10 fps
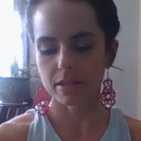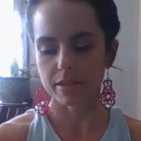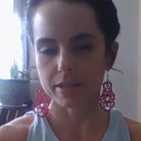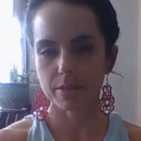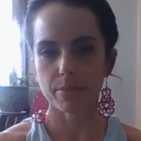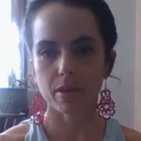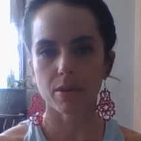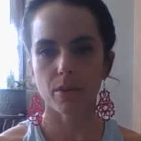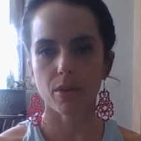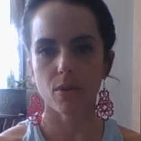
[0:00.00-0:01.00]
is to be
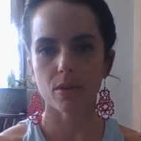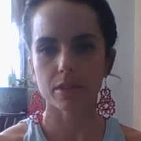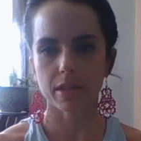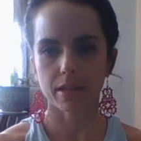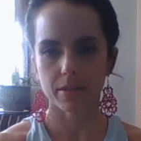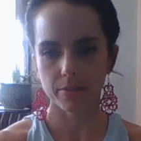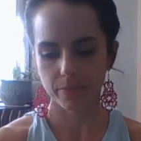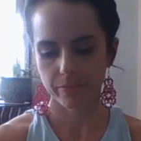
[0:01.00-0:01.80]
withholding.